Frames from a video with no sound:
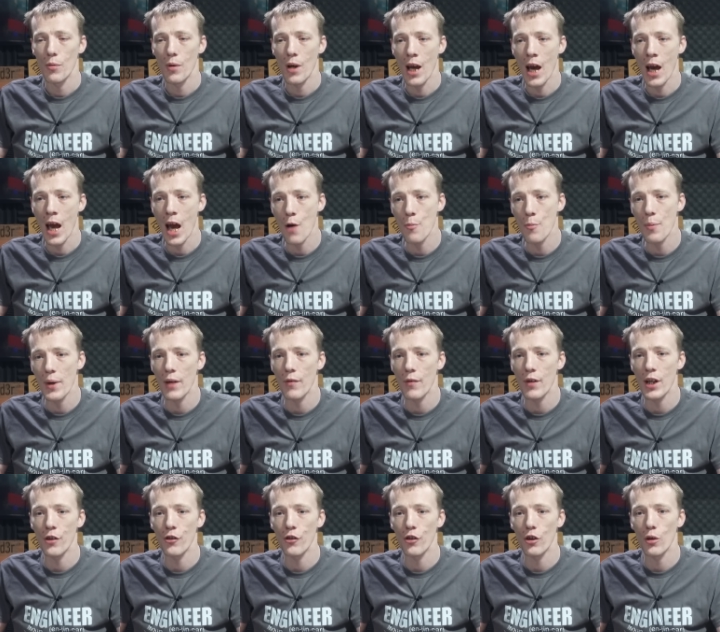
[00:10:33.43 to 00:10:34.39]
How big of
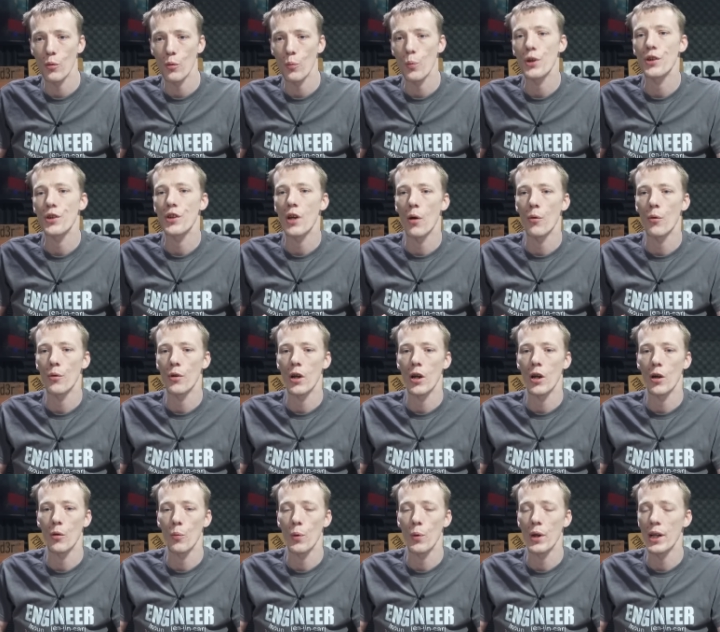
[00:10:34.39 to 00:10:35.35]
an issue, we don't
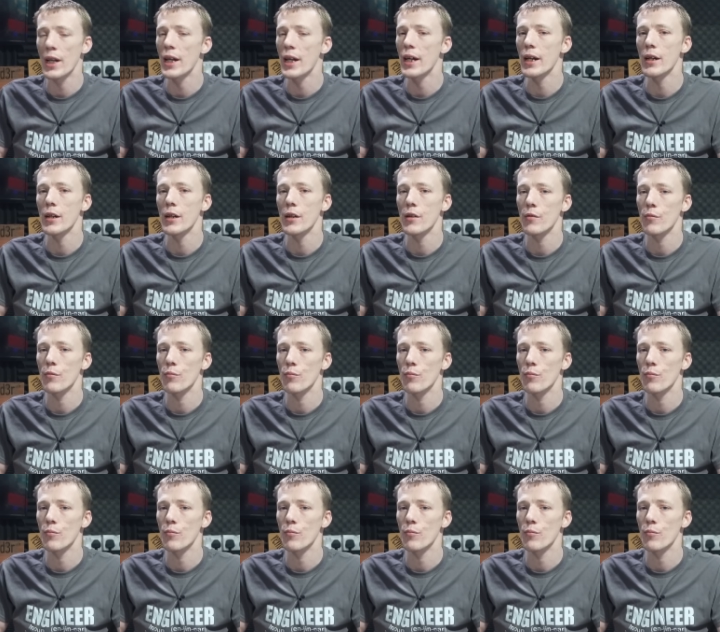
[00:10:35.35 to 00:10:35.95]
know. We need,